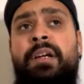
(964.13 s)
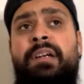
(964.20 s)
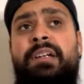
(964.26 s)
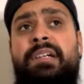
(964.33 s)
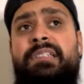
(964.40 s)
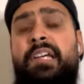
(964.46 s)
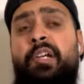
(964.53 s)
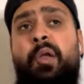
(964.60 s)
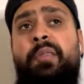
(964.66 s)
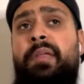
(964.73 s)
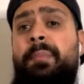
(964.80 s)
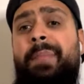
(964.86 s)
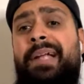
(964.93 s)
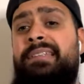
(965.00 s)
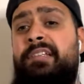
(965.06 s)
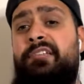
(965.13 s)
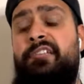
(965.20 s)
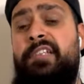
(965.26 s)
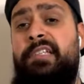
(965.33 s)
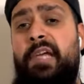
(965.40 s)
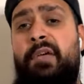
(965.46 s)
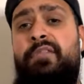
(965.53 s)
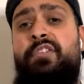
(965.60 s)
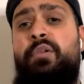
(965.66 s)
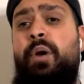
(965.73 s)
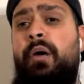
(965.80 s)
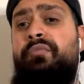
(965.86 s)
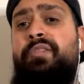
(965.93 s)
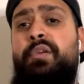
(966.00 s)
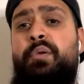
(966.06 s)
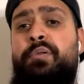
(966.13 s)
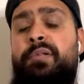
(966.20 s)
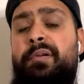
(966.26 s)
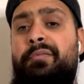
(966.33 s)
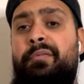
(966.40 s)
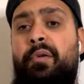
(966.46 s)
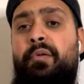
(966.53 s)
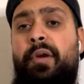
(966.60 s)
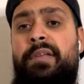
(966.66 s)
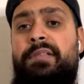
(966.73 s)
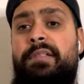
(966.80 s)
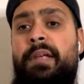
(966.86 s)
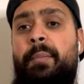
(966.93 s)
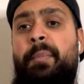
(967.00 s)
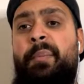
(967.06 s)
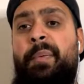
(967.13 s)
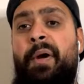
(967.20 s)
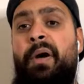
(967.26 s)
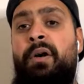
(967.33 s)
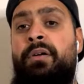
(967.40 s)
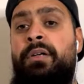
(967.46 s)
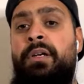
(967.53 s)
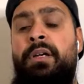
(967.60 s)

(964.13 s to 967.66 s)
because I don't think Matic deserves to after losing a foot race to Demba Ba.